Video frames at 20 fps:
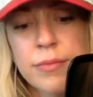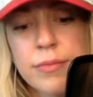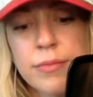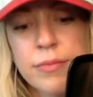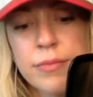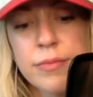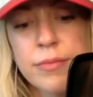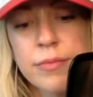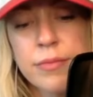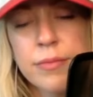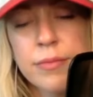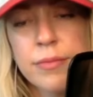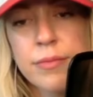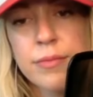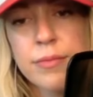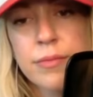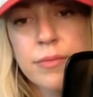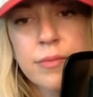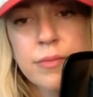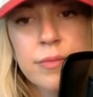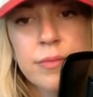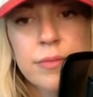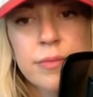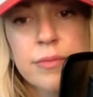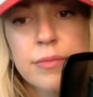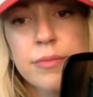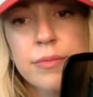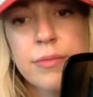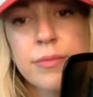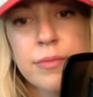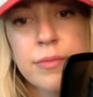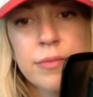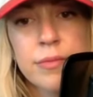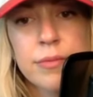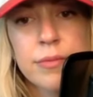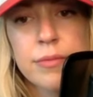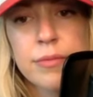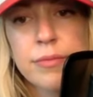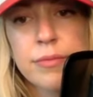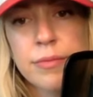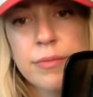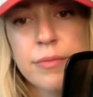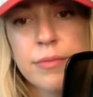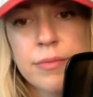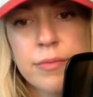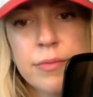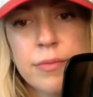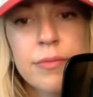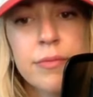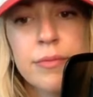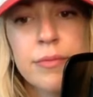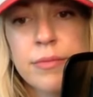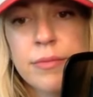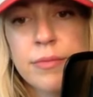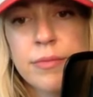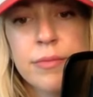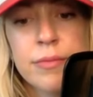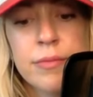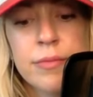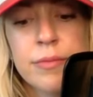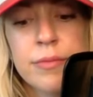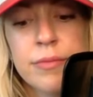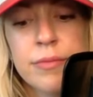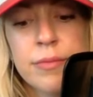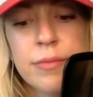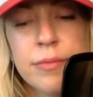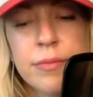This person isn't speaking.